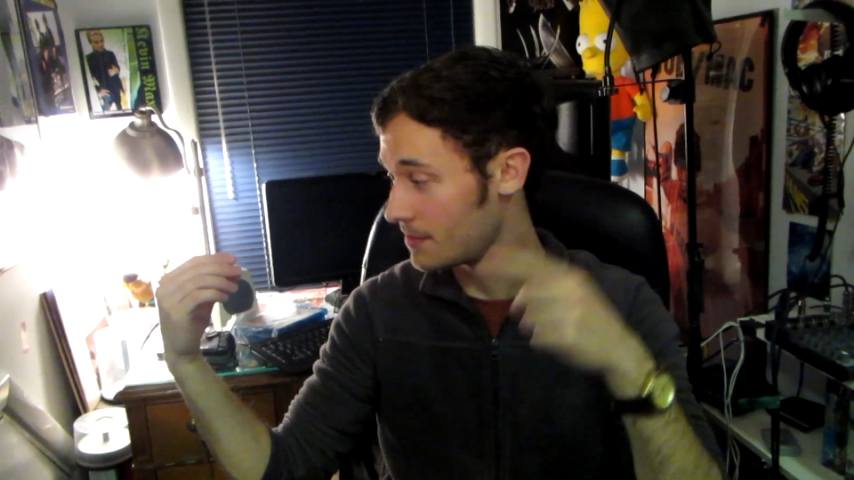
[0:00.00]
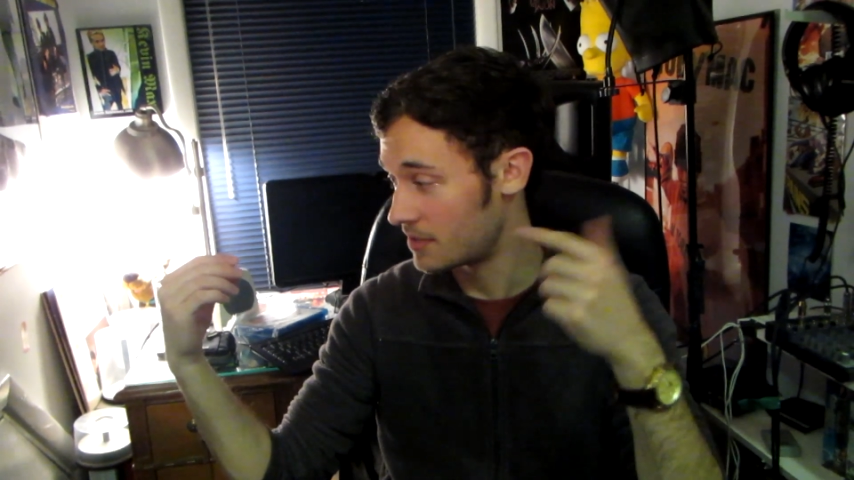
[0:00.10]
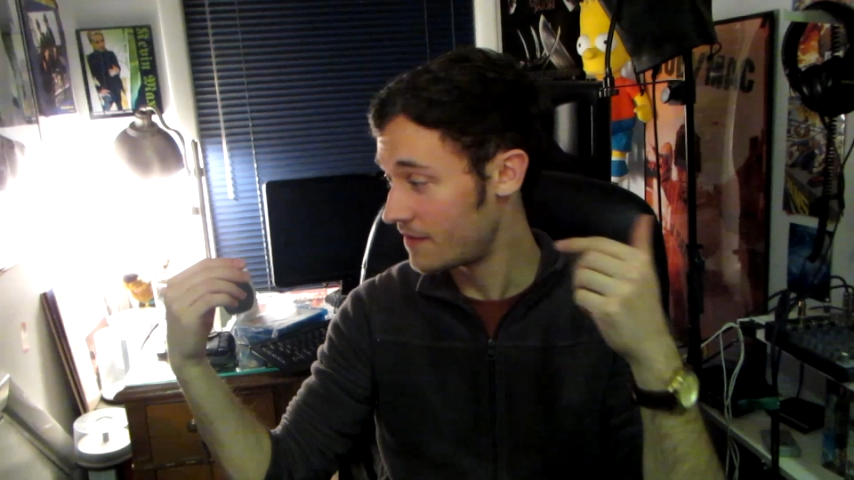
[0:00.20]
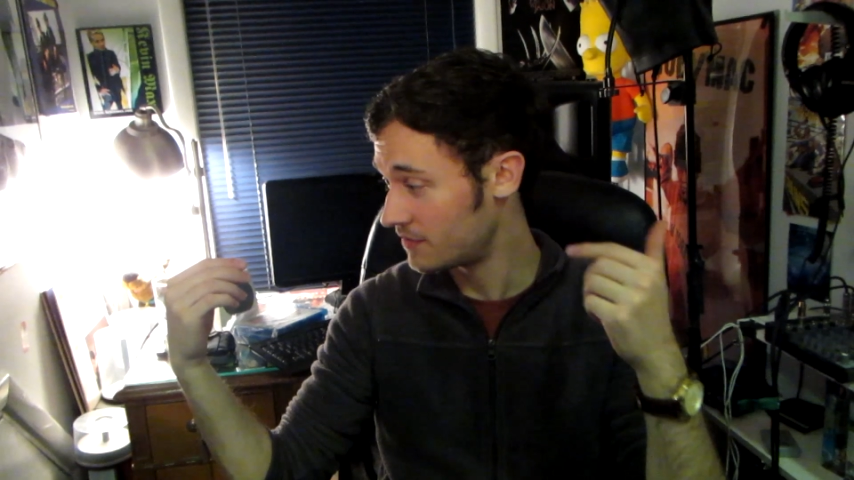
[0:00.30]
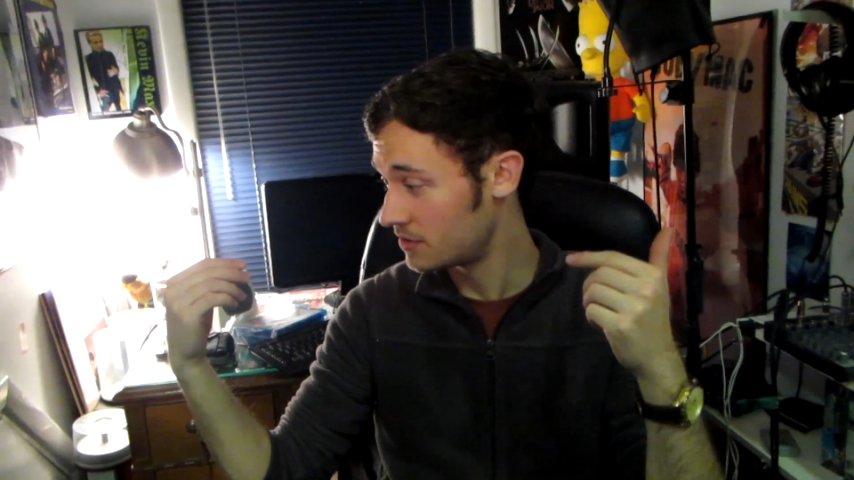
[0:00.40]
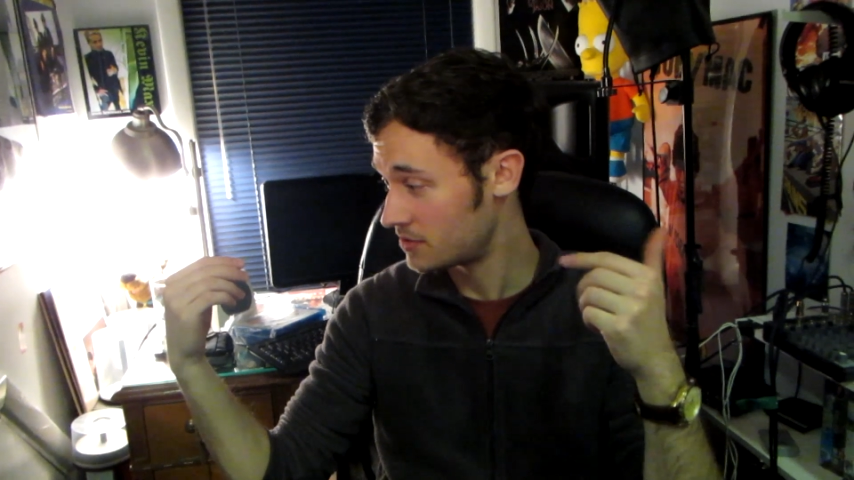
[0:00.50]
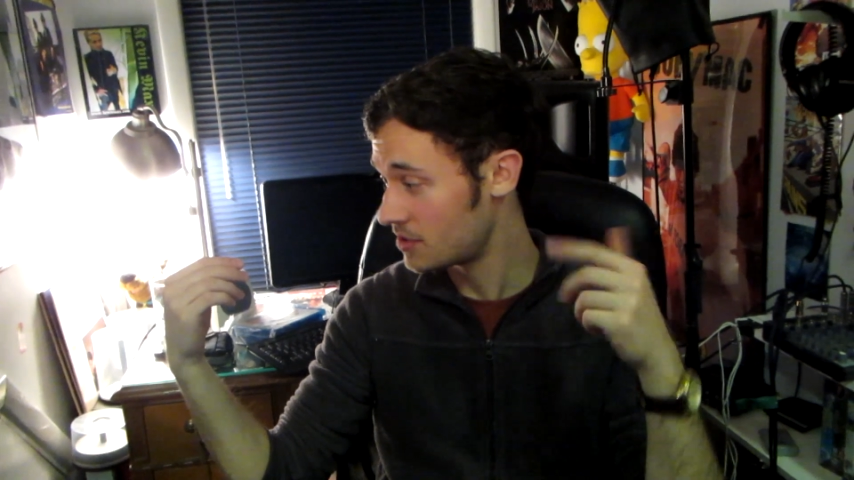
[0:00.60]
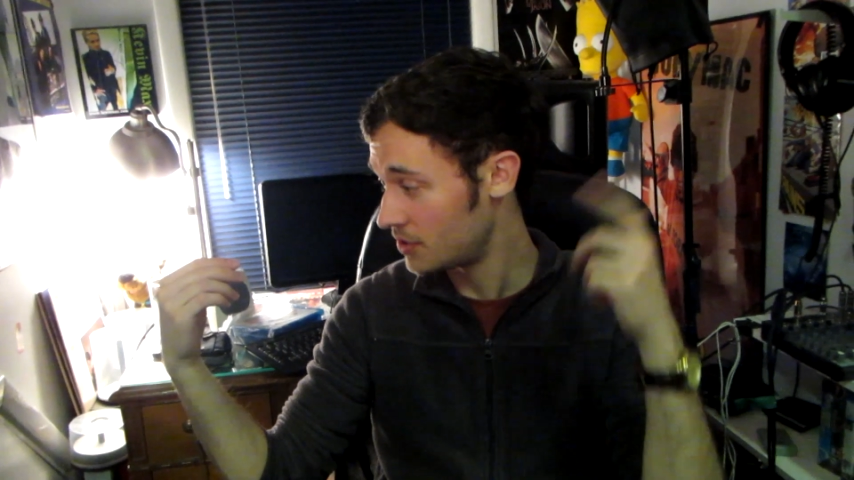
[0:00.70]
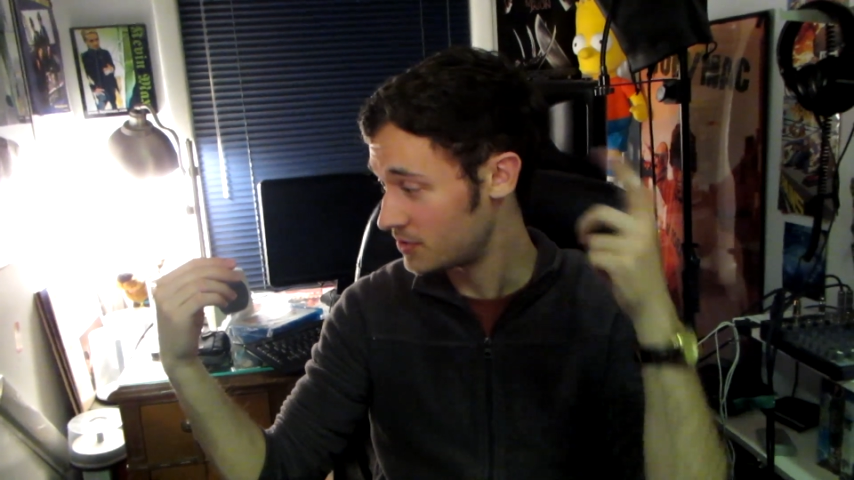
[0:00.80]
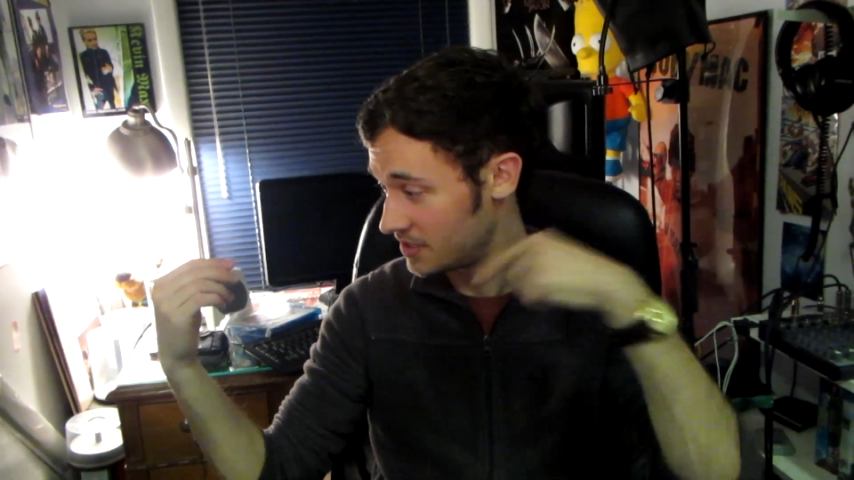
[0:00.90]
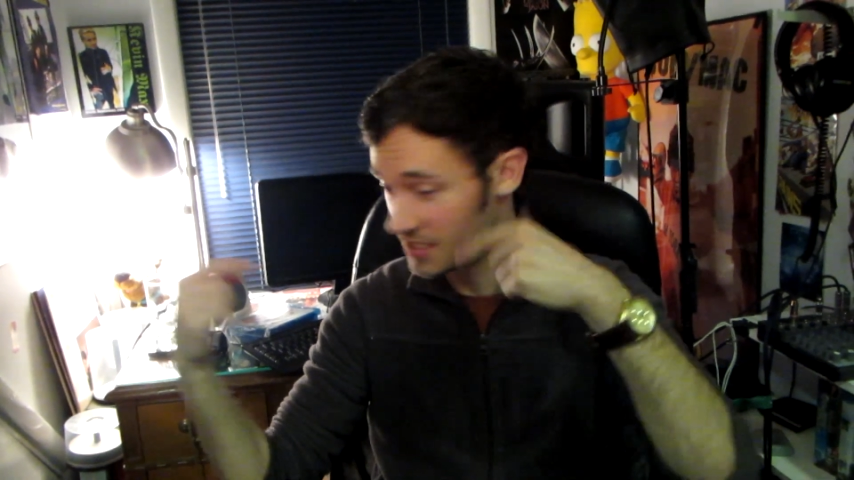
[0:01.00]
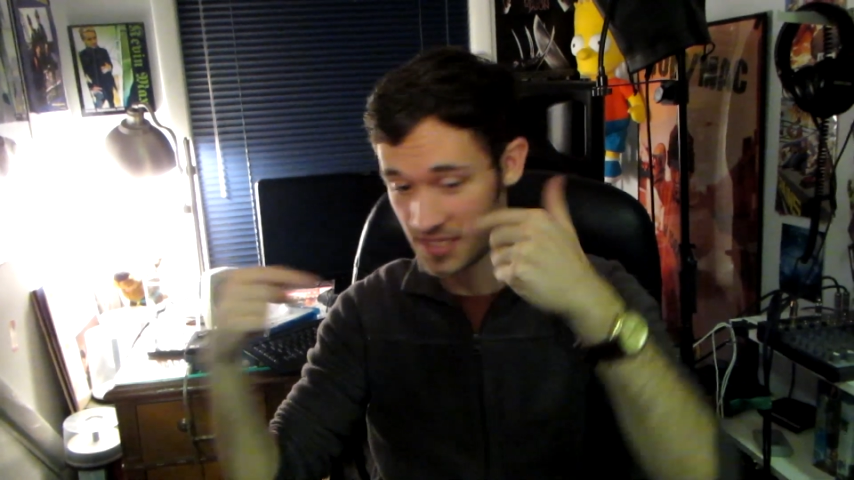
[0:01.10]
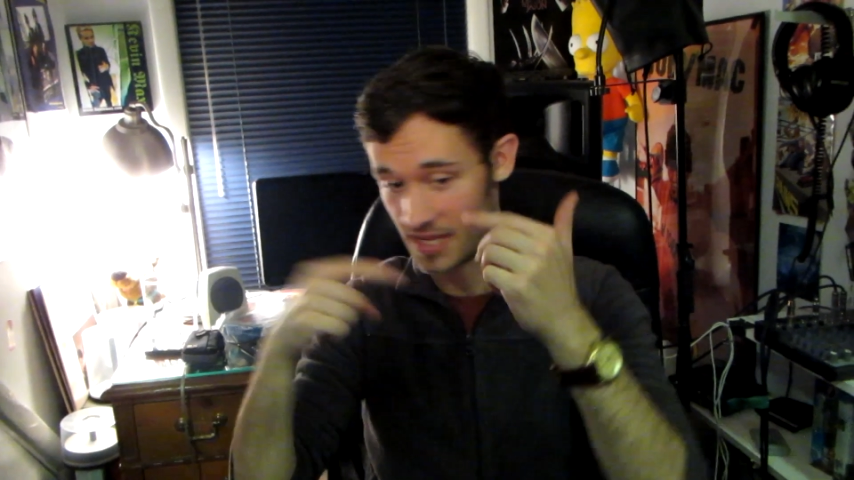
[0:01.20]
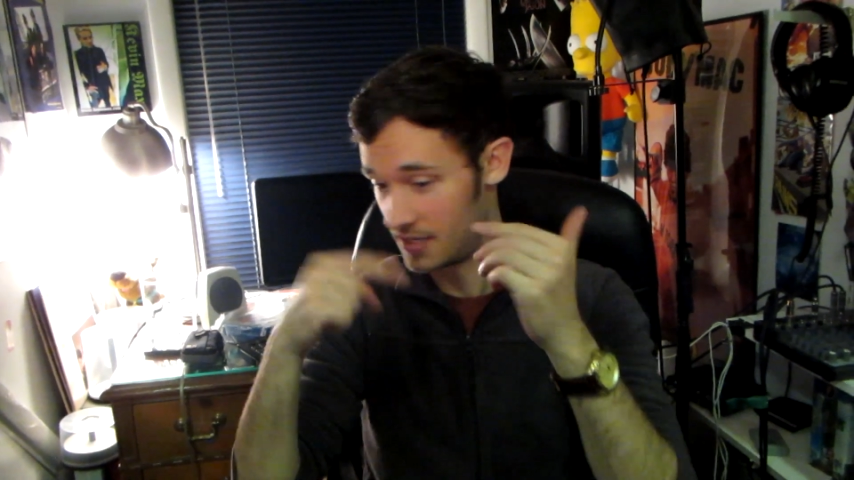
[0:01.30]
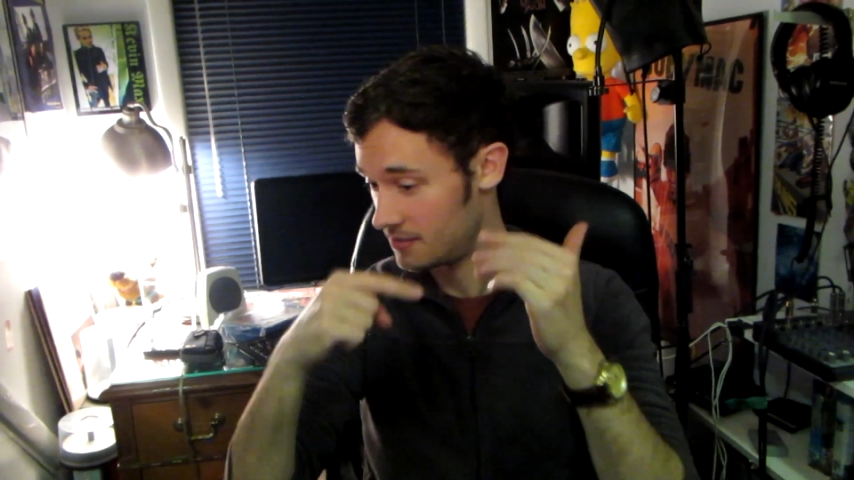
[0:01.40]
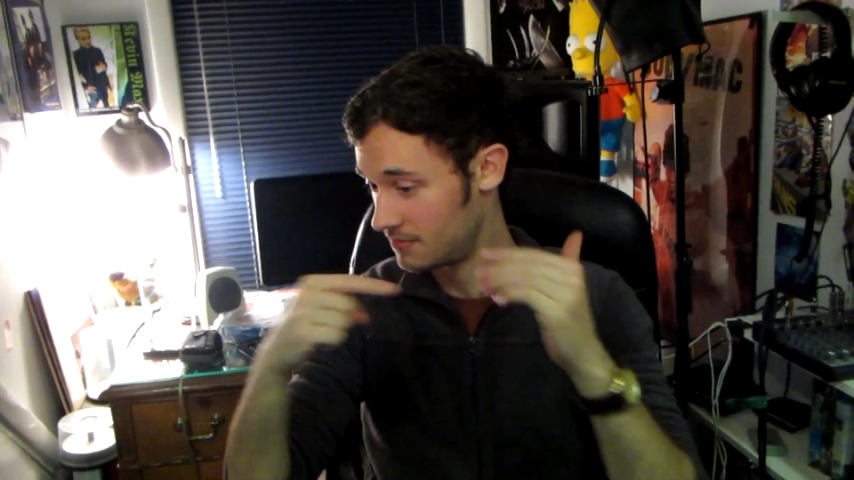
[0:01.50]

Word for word: I'm going to have to start using this hand.